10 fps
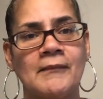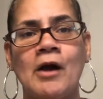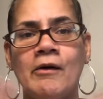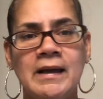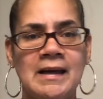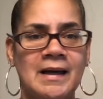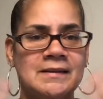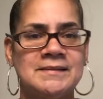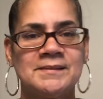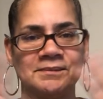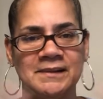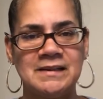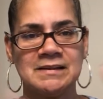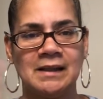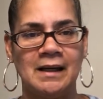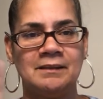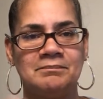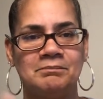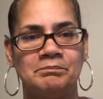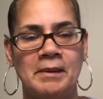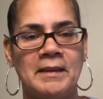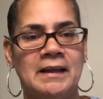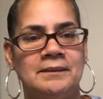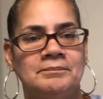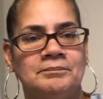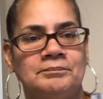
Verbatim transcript: All right, guys. Thanks a lot. Bye-bye.